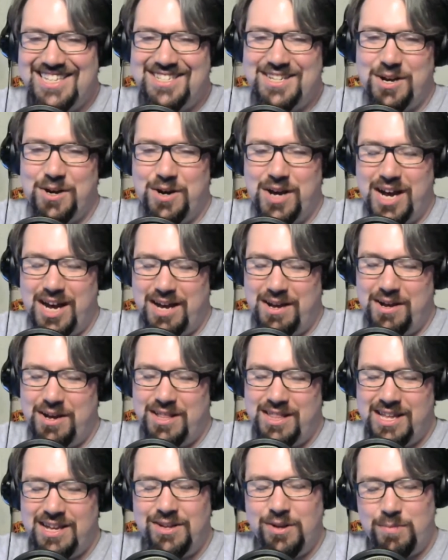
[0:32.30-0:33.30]
So
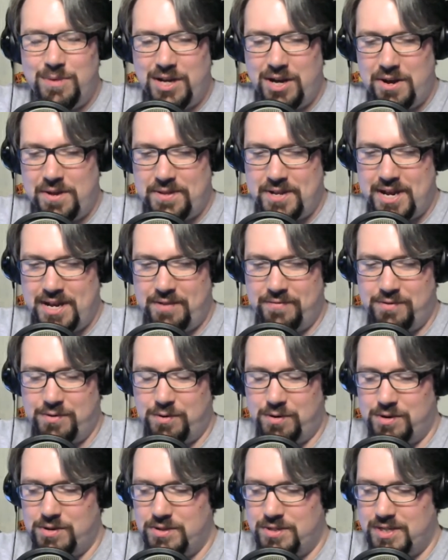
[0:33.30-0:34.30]
that'll be online, of
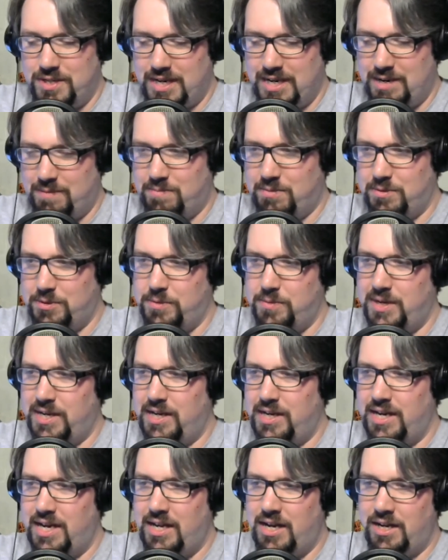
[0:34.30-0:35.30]
course,
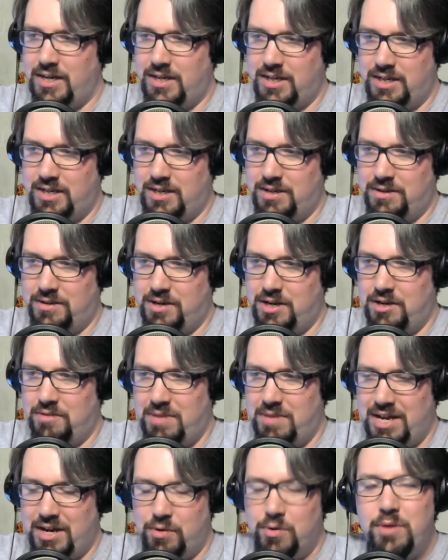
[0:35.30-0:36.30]
presuming none
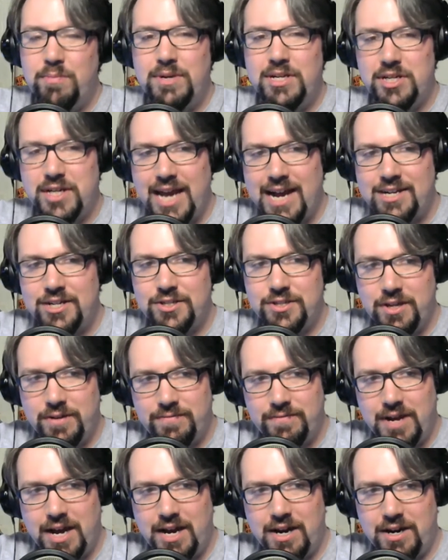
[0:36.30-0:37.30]
of my equipment catches
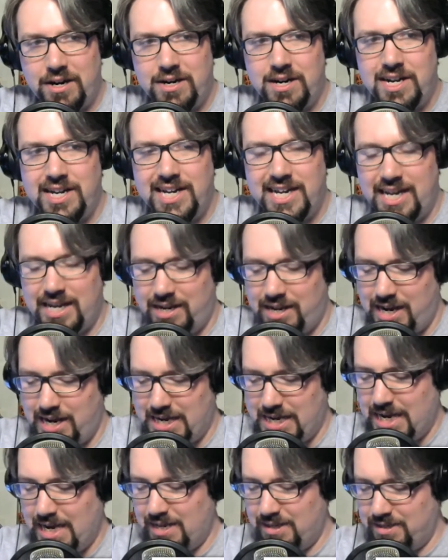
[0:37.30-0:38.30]
on fire
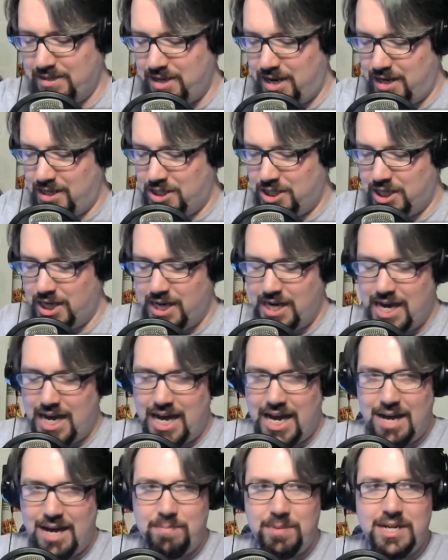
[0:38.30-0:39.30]
and such.
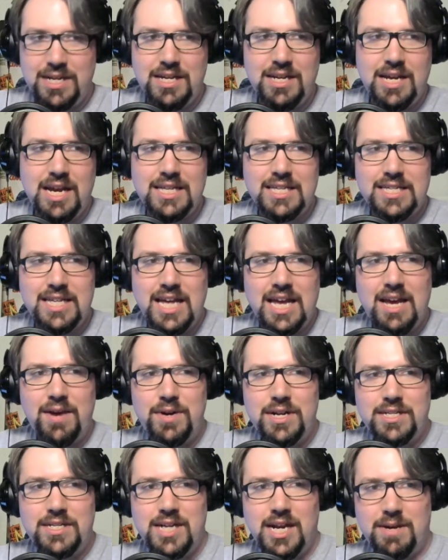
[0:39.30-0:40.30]
But today I
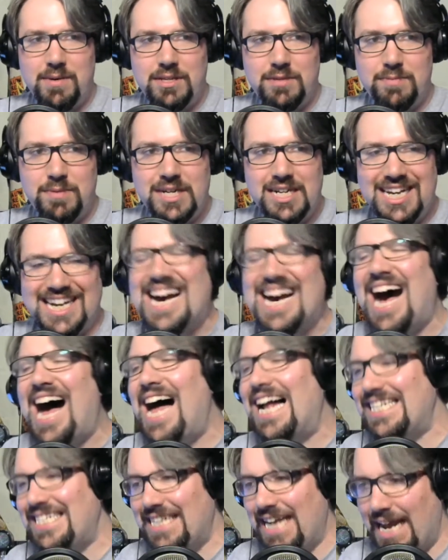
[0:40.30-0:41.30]
want to talk about, speaking of
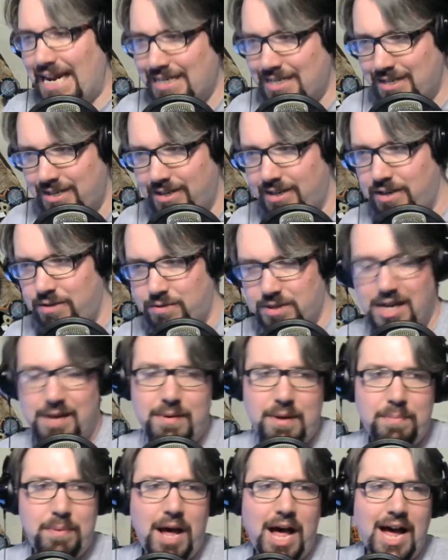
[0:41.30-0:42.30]
content, we're
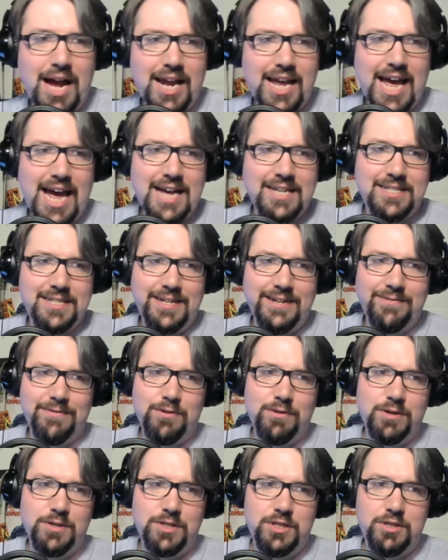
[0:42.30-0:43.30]
talking about podcasting, of
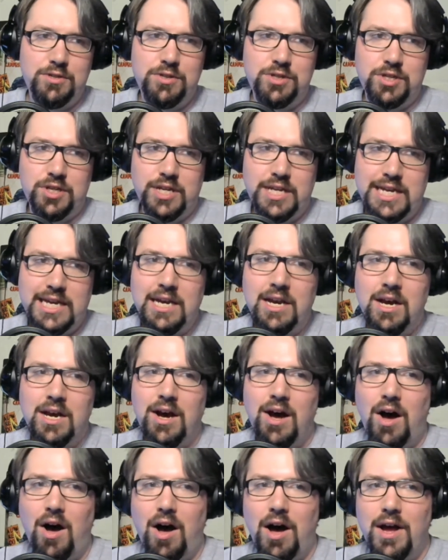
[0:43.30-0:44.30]
course, usually
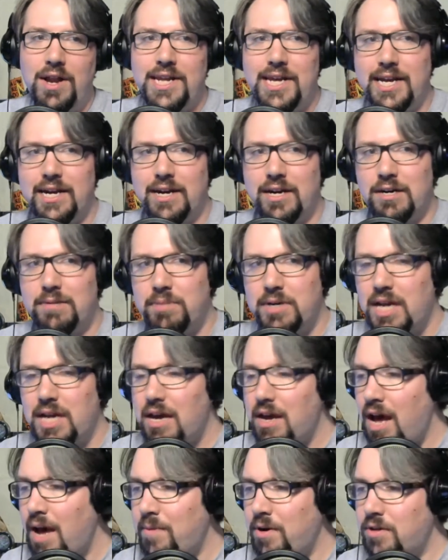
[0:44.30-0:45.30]
on here. But
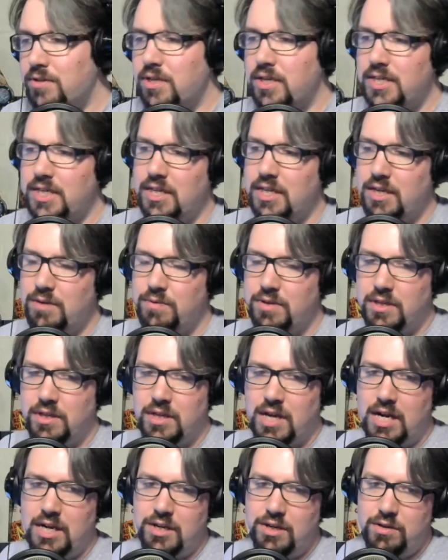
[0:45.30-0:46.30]
I'm also dealing with a
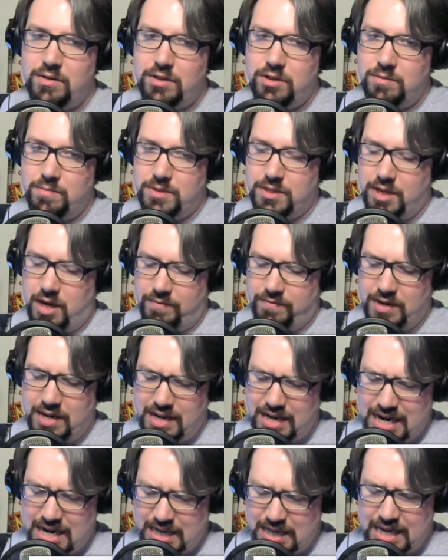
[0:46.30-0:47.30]
lot of YouTube stuff, and
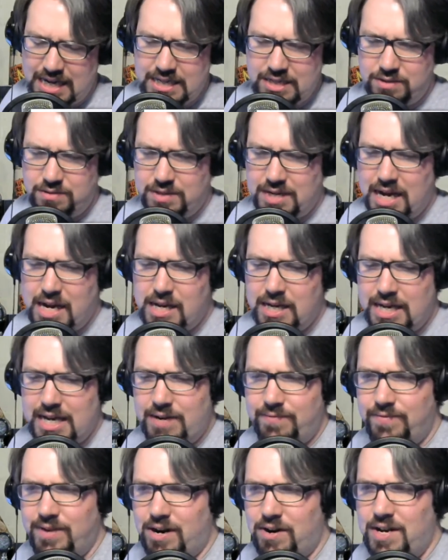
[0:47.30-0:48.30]
I like to kind of
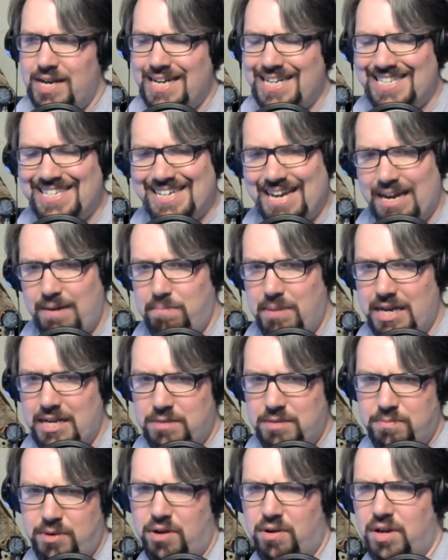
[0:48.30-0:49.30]
get very inside
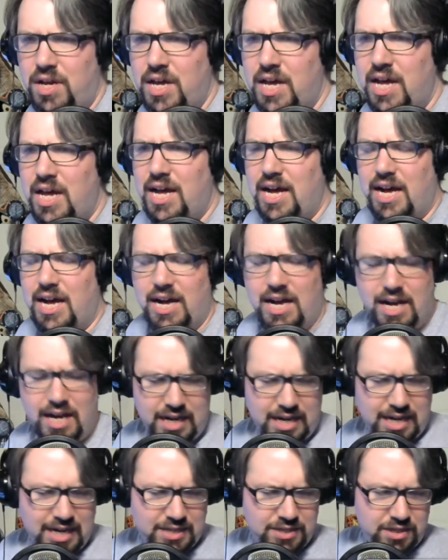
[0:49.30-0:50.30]
baseball.
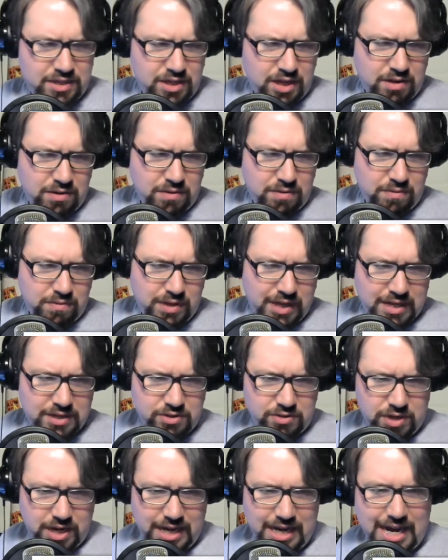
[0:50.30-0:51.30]
As you know,
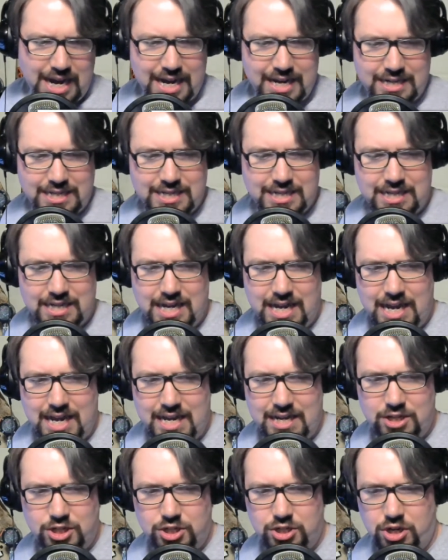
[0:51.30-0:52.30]
yesterday I did
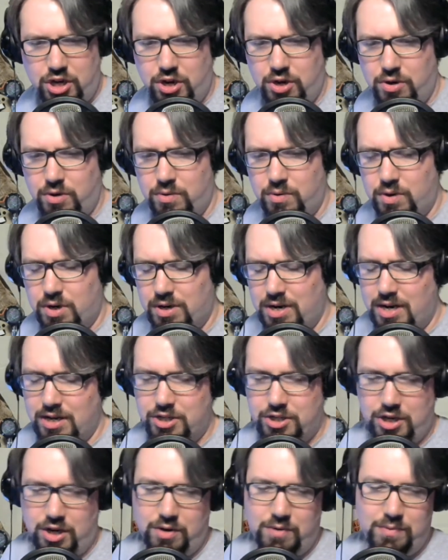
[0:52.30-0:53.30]
a show, or not
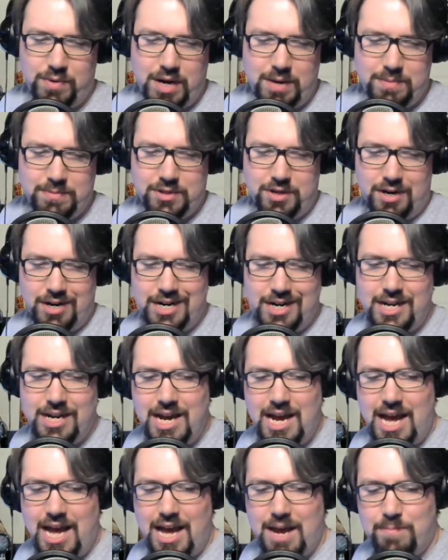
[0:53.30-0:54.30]
a show, I'm sorry,
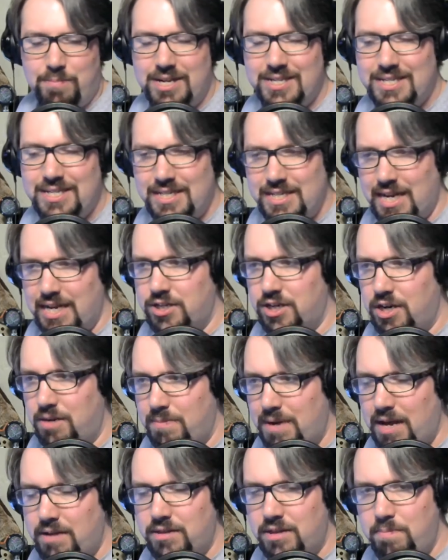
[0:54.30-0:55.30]
a presentation
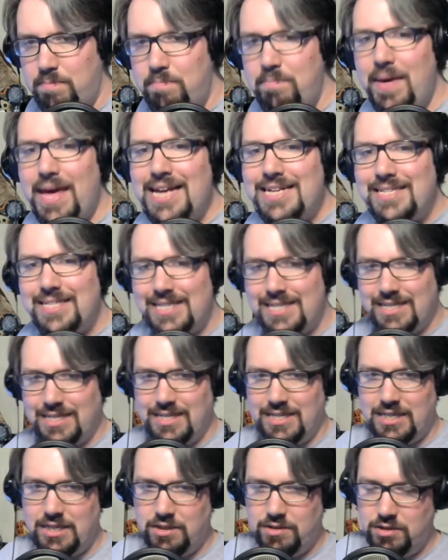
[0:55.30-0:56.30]
about the
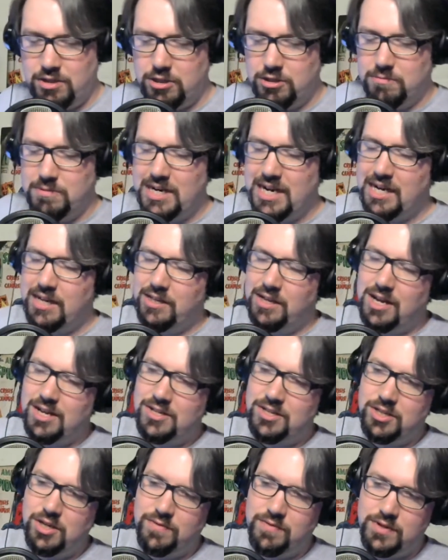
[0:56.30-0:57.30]
basics of YouTube. And I
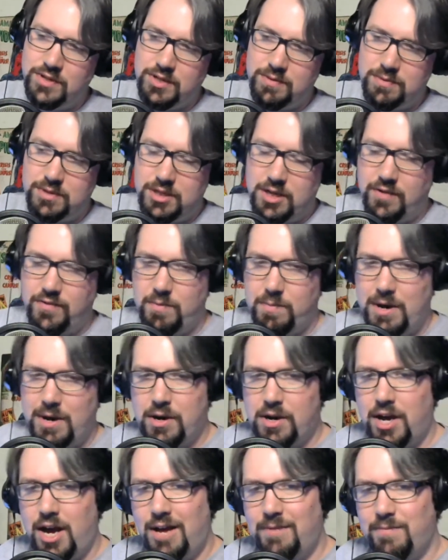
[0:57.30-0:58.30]
glossed over some stuff
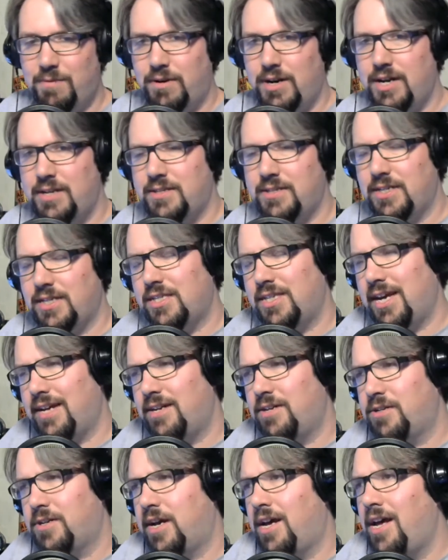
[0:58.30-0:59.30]
about copyrights,
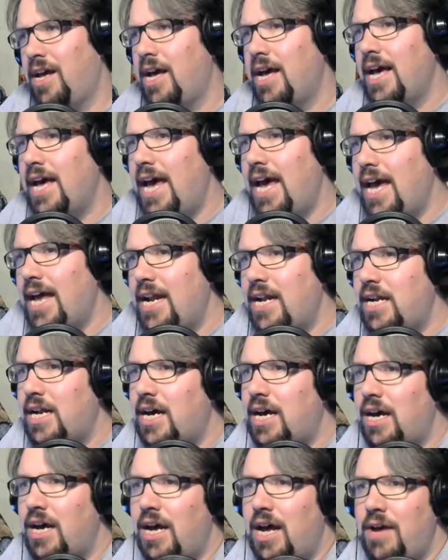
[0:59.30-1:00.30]
etc. And
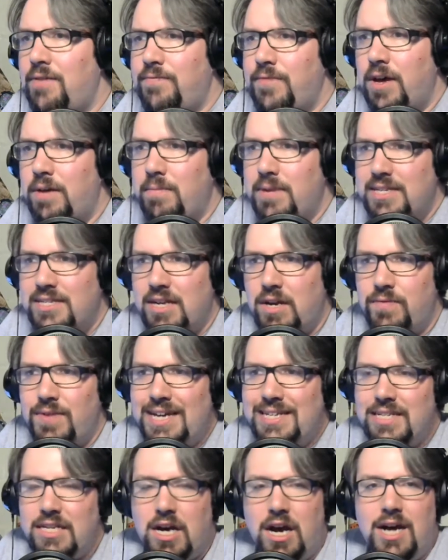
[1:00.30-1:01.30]
I found myself
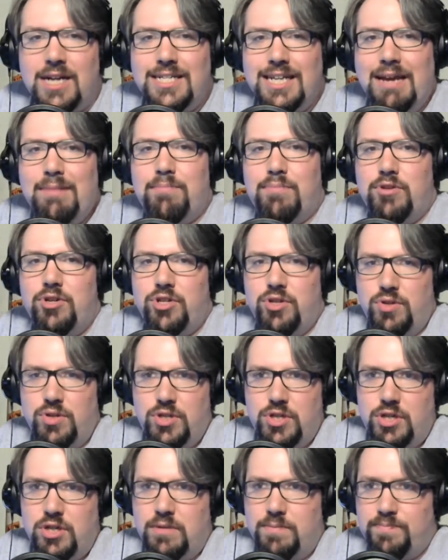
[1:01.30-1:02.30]
as a content
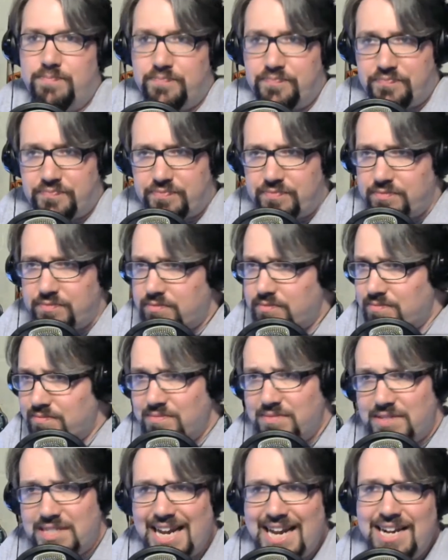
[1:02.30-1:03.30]
producer,
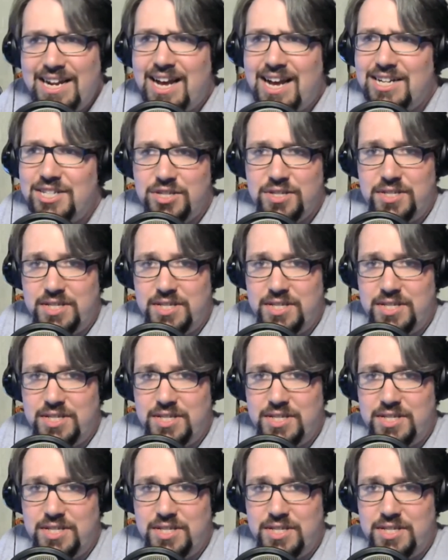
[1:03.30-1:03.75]
and not